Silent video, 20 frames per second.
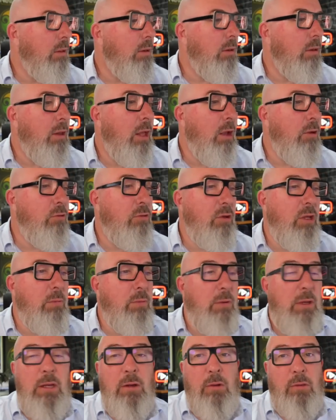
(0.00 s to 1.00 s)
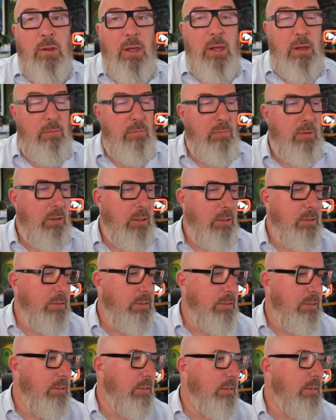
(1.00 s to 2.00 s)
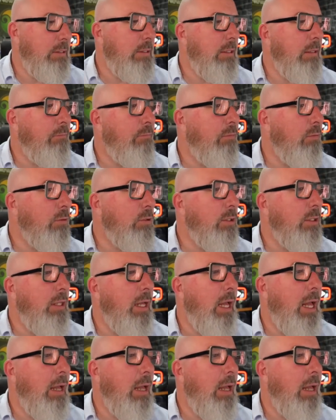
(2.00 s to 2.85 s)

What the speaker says: GP on there. Well, that's unfortunately that